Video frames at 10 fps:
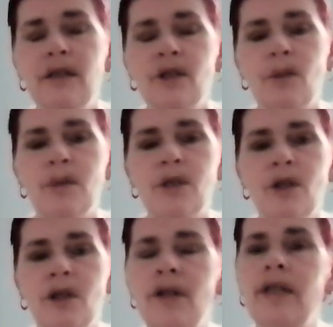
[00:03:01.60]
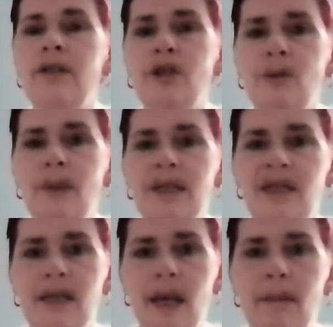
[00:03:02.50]
So it's learning to
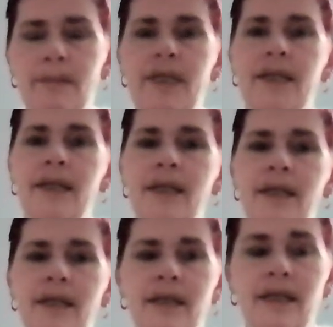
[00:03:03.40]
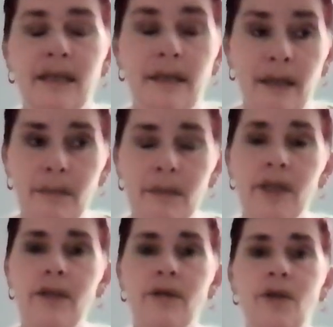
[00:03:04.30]
accept the
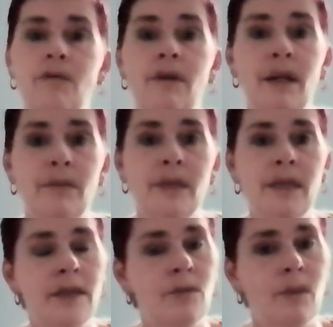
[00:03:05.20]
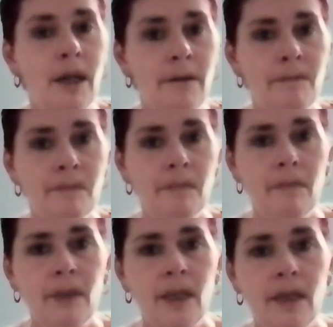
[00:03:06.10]
acceptance around it as well.
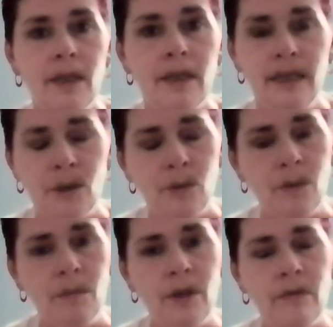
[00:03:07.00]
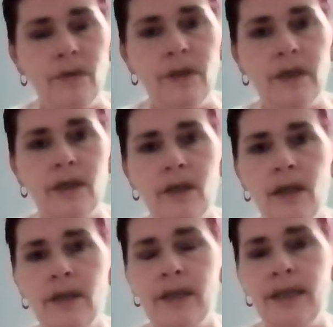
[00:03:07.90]
And that's what mindfulness does.